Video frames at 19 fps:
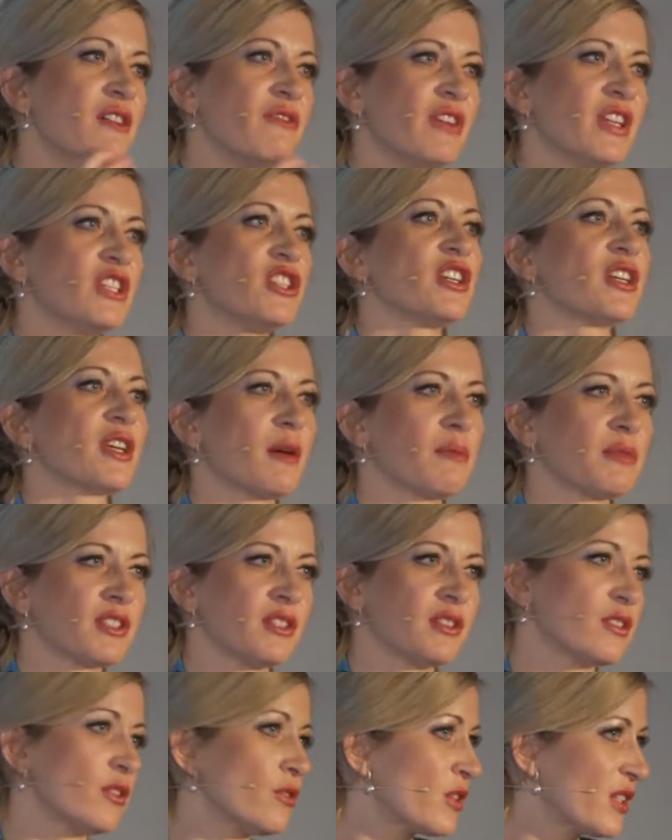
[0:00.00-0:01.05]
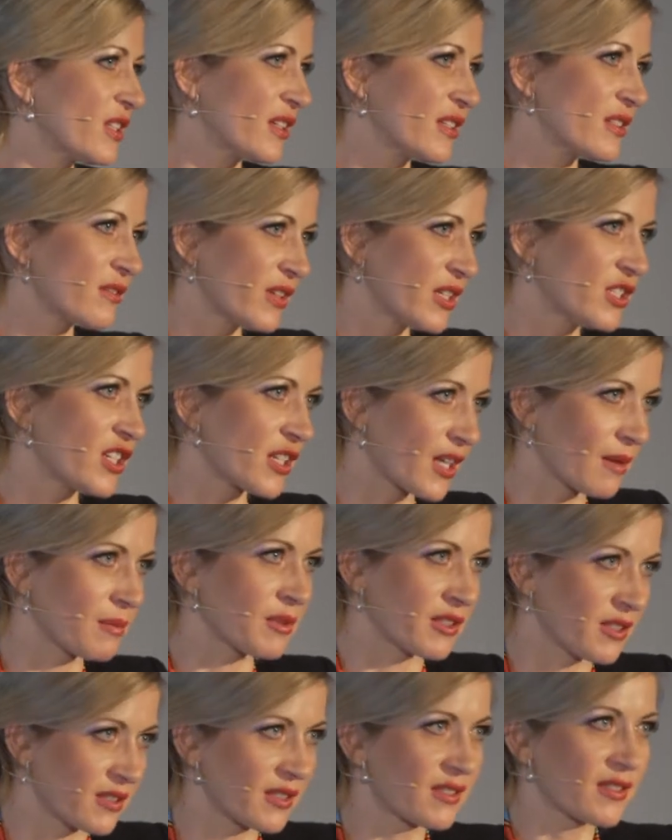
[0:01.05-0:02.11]
venture capital, tokenized venture
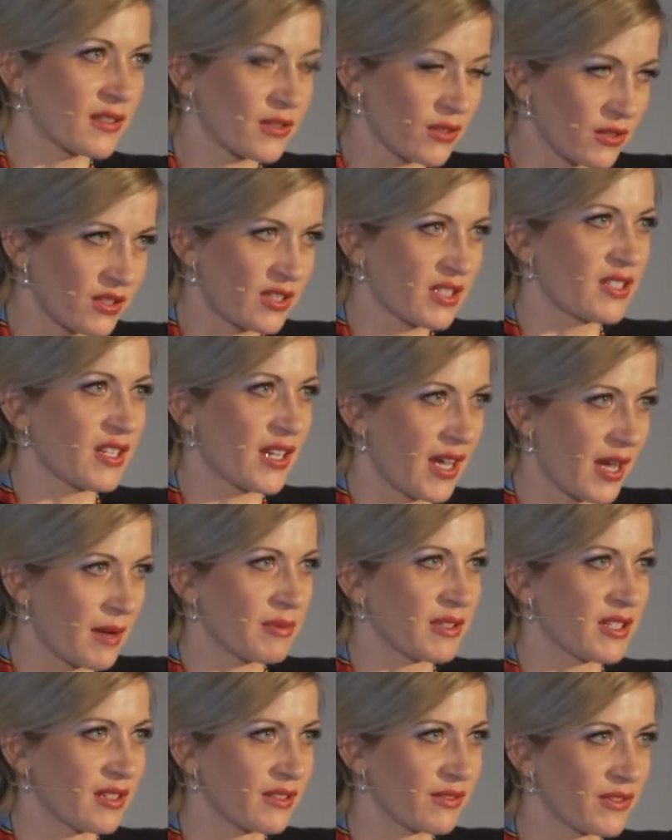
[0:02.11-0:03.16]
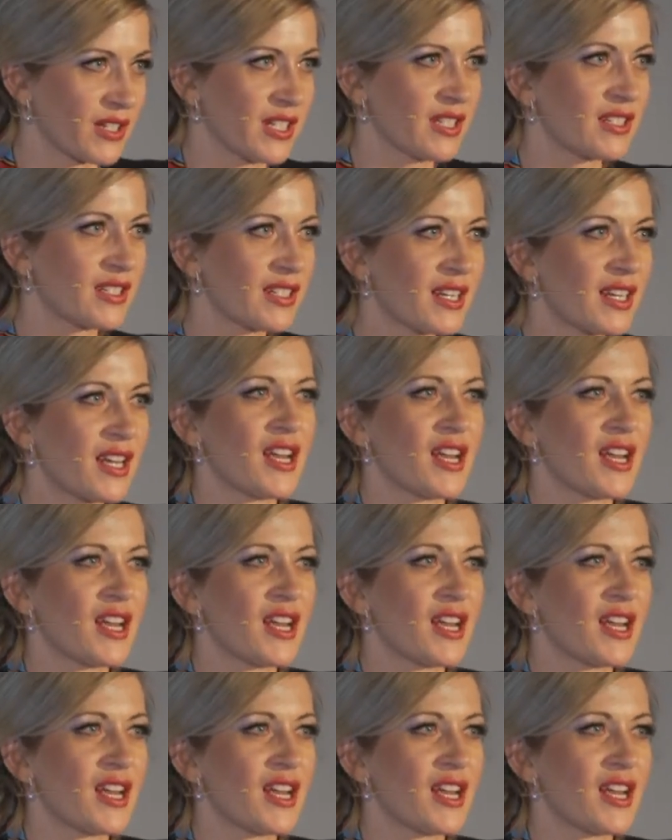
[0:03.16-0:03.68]
capital, this is already happening, right?